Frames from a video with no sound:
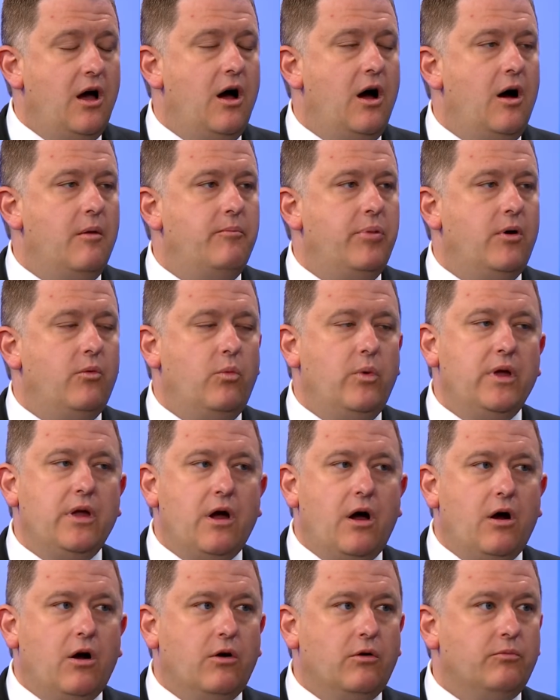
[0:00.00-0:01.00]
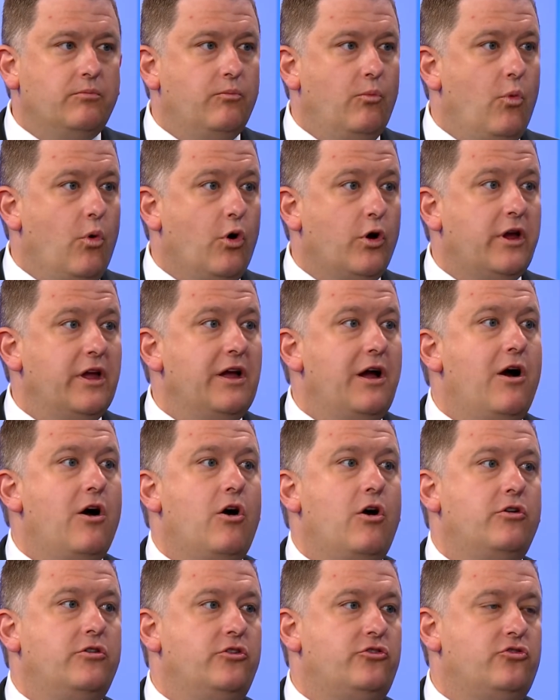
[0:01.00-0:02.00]
Uh, but we are working
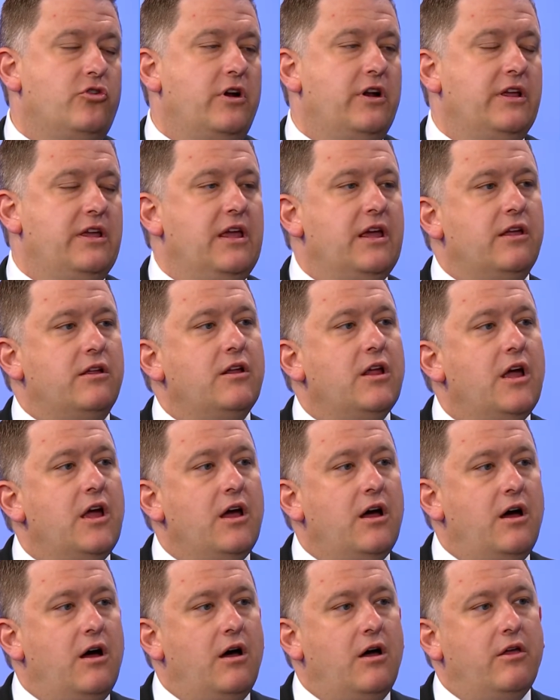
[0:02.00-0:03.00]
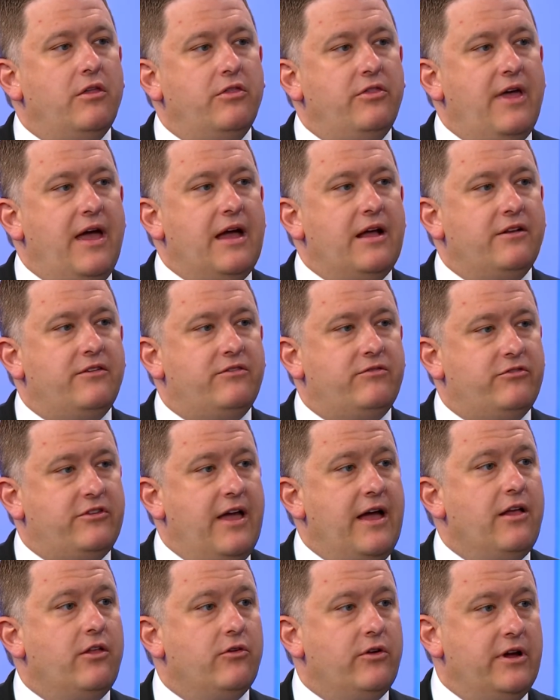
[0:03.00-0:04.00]
hard to try to get that
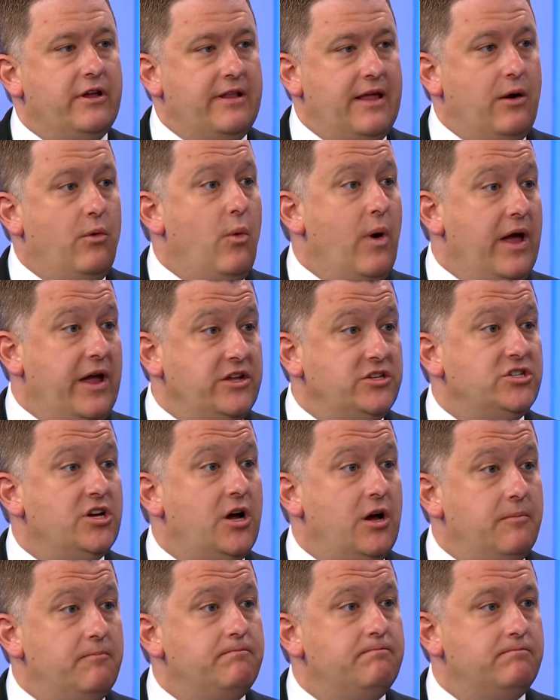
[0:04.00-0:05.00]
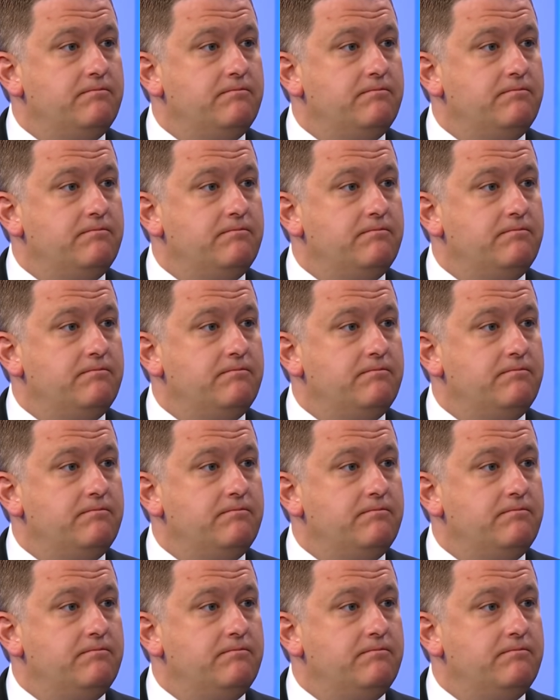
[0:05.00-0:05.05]
salary and that wage up.